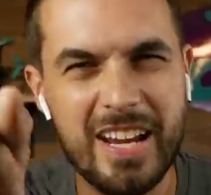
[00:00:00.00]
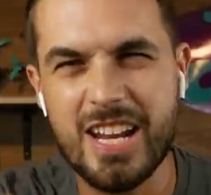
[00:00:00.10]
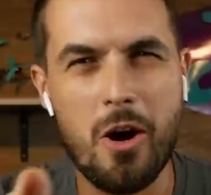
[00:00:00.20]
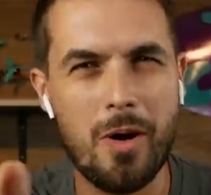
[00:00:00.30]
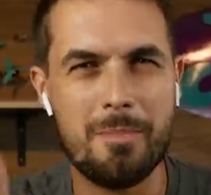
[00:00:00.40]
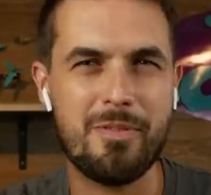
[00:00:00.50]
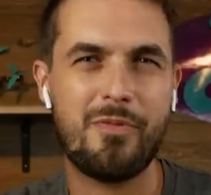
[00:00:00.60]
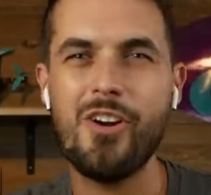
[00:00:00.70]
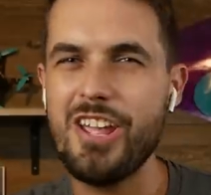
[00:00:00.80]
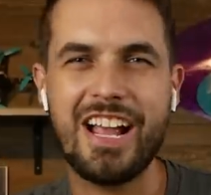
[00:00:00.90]
But you know what?
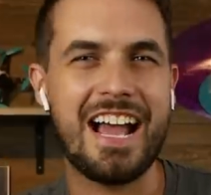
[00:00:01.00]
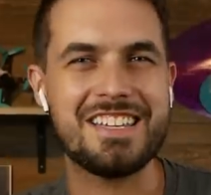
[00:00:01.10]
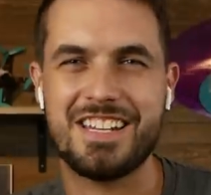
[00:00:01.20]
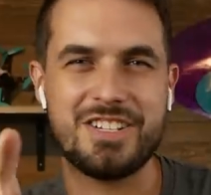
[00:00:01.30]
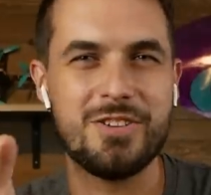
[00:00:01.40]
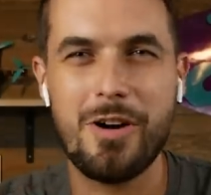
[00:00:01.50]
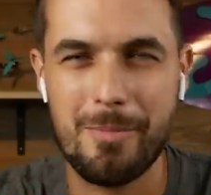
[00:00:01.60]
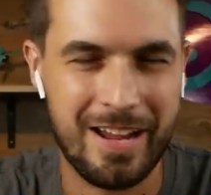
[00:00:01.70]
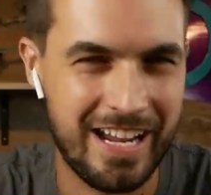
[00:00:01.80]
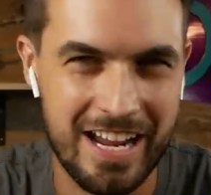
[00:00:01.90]
Before you guys get too
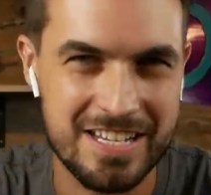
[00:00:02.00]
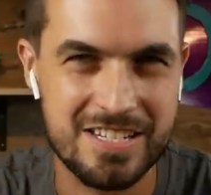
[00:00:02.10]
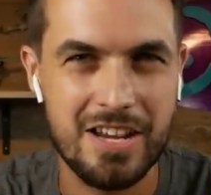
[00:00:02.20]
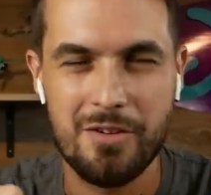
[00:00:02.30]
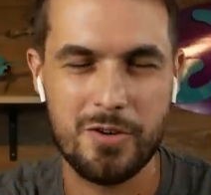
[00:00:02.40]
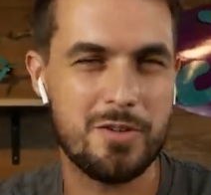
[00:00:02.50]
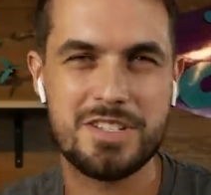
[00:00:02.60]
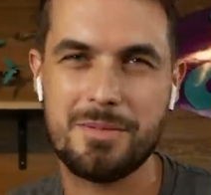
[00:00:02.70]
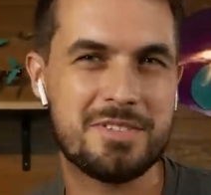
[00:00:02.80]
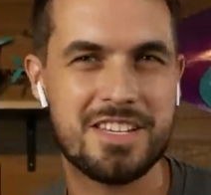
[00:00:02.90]
on my case for
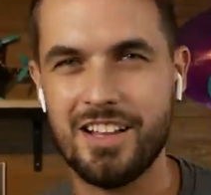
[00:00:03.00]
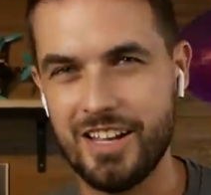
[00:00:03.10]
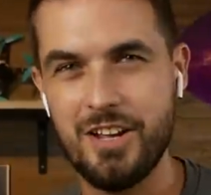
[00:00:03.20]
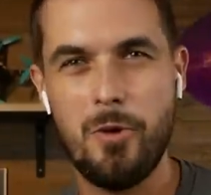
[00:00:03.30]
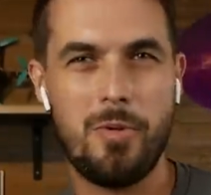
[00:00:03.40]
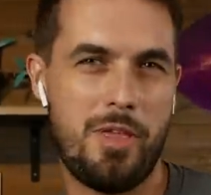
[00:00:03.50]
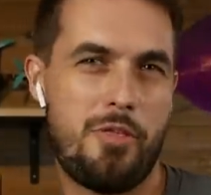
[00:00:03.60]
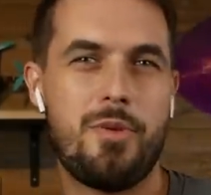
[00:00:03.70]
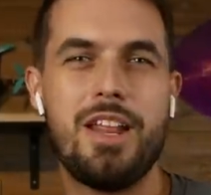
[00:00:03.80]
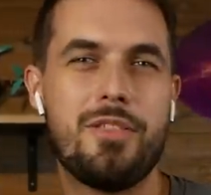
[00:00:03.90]
doing something silly with a
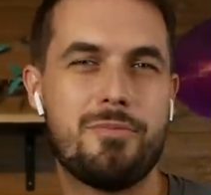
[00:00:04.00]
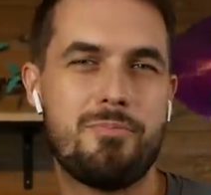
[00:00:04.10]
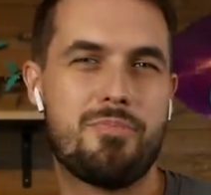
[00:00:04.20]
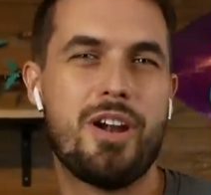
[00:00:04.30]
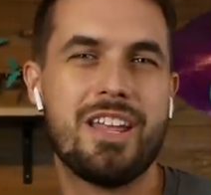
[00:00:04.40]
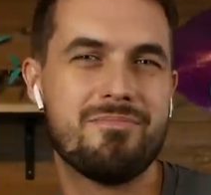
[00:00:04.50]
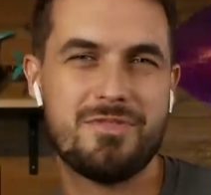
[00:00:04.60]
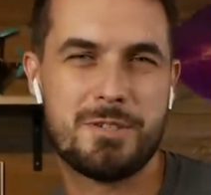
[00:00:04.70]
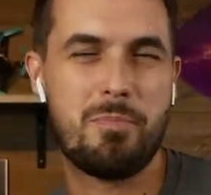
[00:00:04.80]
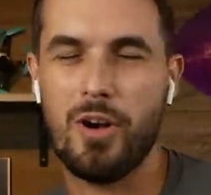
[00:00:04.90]
three D printed
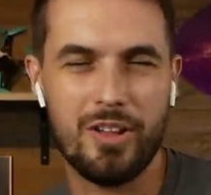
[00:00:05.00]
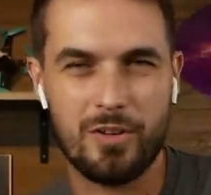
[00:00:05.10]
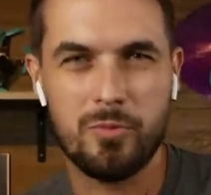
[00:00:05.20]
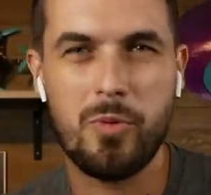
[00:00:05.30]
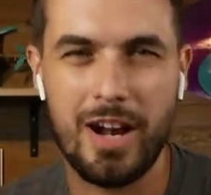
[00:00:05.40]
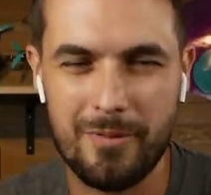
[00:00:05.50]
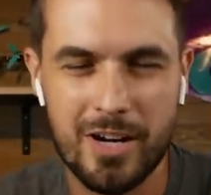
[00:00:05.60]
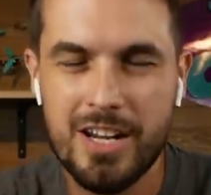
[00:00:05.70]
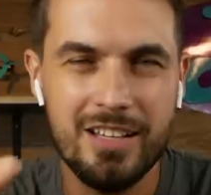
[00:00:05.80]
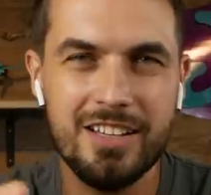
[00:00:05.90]
spoiler,
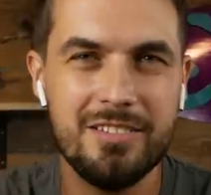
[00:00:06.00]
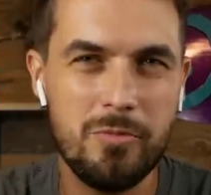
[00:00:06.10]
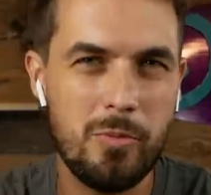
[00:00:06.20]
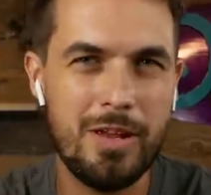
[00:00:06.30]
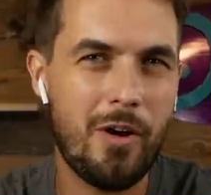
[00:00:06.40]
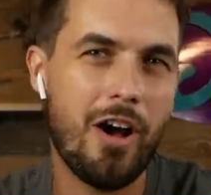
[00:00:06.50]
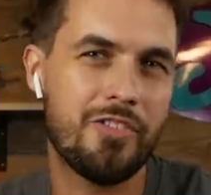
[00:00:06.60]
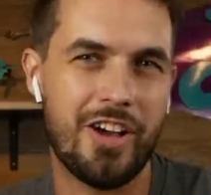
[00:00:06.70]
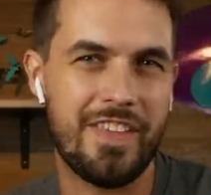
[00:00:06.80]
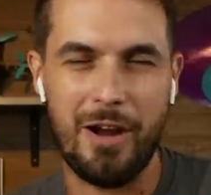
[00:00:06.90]
whatever, we've all
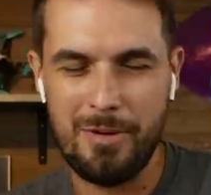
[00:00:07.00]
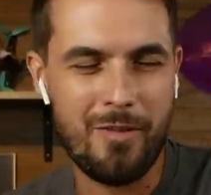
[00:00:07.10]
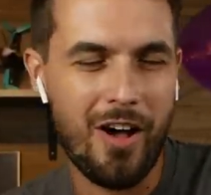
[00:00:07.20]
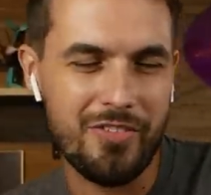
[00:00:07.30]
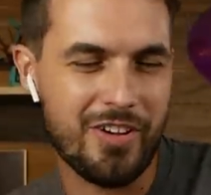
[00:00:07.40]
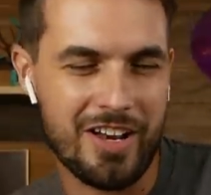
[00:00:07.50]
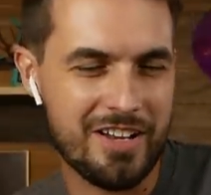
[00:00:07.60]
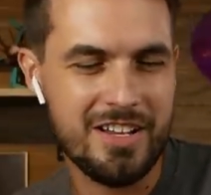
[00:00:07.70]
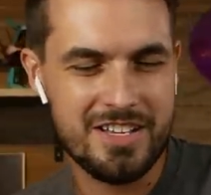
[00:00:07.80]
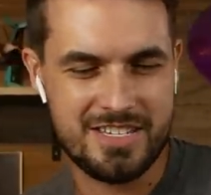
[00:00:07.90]
done that. We've all
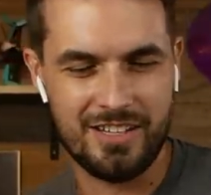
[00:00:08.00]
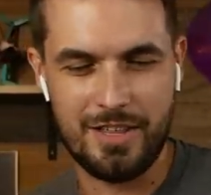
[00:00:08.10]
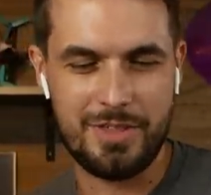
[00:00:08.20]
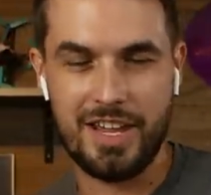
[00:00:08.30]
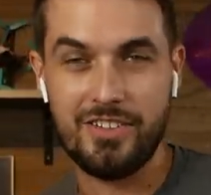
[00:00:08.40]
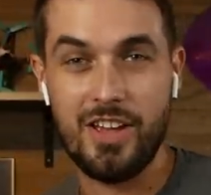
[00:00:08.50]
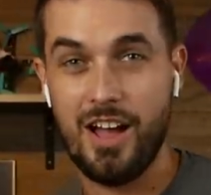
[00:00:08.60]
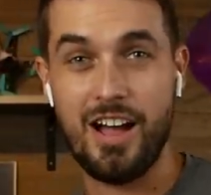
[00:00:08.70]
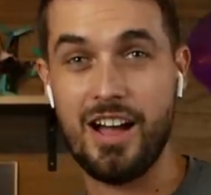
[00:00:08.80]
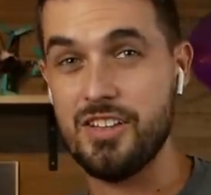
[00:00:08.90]
done silly things.
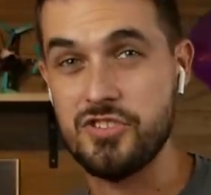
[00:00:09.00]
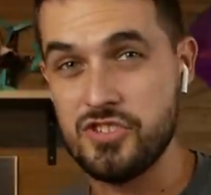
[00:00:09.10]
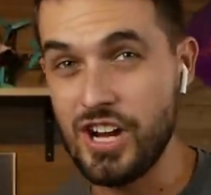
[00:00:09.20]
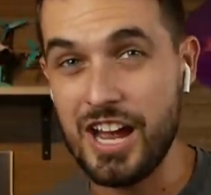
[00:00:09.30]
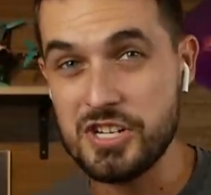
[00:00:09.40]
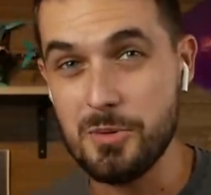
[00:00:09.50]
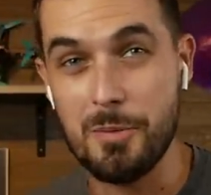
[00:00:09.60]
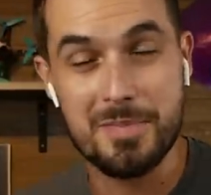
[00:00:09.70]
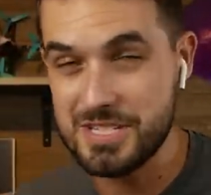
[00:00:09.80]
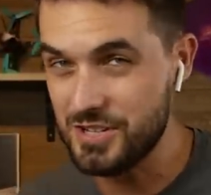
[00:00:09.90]
Uh,
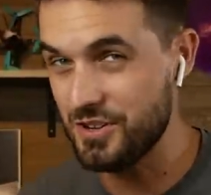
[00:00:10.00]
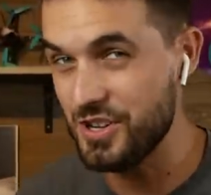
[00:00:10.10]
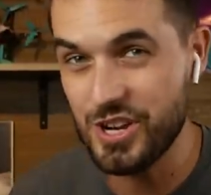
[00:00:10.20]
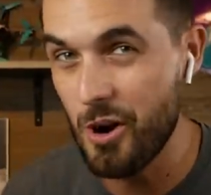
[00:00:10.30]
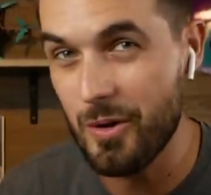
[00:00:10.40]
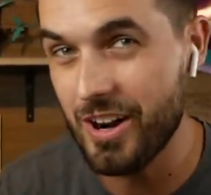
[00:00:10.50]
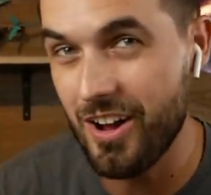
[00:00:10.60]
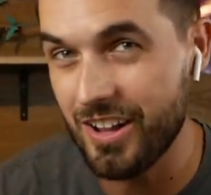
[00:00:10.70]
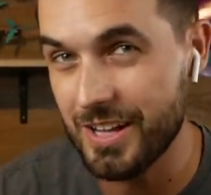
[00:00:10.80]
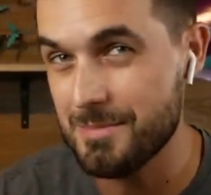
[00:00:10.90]
Joshua, Mister
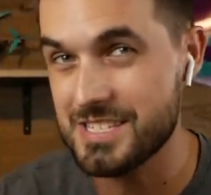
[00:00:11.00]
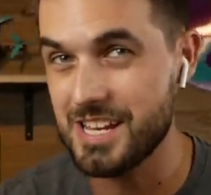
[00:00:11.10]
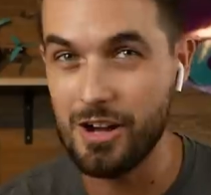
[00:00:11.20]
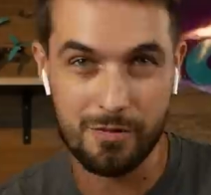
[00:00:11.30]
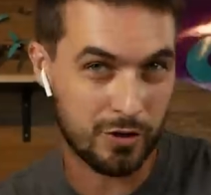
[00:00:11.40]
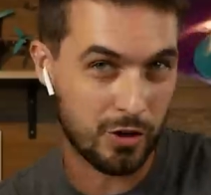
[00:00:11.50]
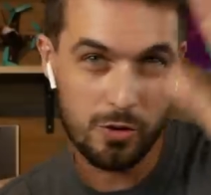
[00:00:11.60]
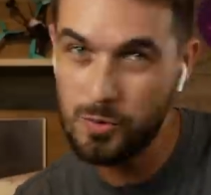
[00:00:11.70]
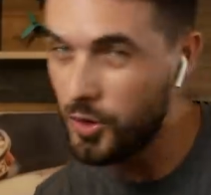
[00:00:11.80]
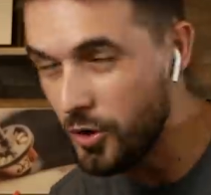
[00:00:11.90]
Know-It-All himself,
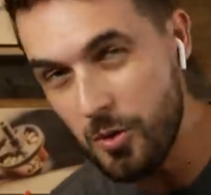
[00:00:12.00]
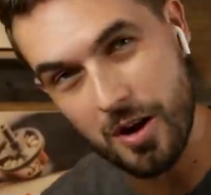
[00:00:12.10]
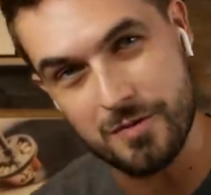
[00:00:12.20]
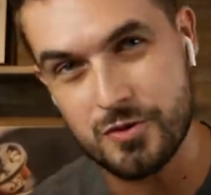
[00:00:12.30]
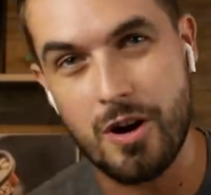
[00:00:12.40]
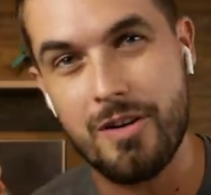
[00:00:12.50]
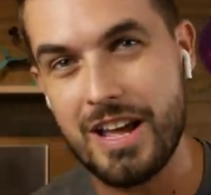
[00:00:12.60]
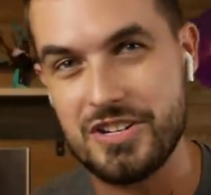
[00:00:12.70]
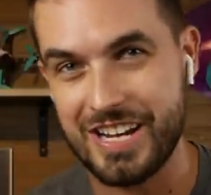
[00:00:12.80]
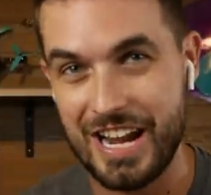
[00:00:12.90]
guru of drone
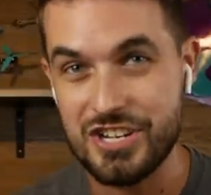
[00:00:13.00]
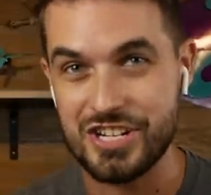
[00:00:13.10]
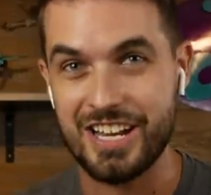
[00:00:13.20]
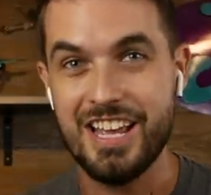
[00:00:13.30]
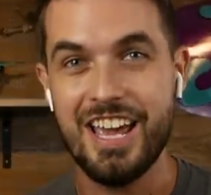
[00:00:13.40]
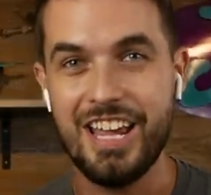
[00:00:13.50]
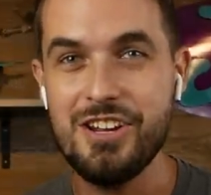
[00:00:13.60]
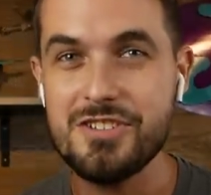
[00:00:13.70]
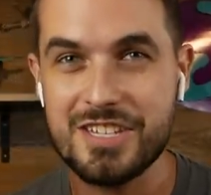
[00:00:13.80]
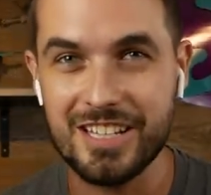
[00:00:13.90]
education, he
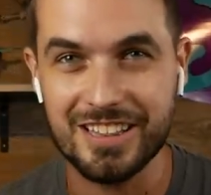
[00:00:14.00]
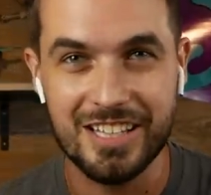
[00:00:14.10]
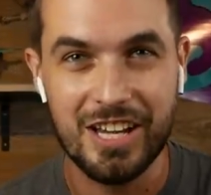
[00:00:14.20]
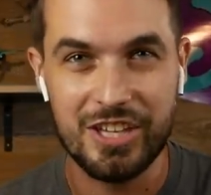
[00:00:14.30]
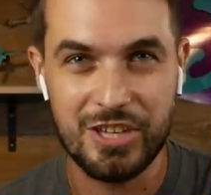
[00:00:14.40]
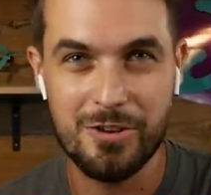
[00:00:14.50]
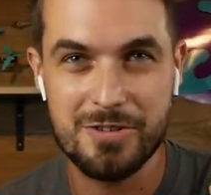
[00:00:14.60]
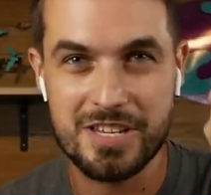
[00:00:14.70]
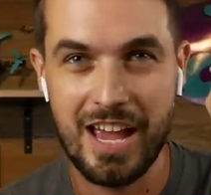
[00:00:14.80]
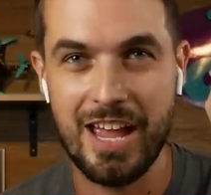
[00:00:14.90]
used to
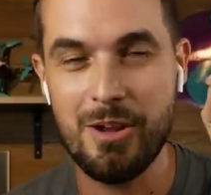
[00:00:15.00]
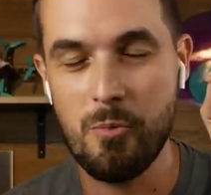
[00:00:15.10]
use a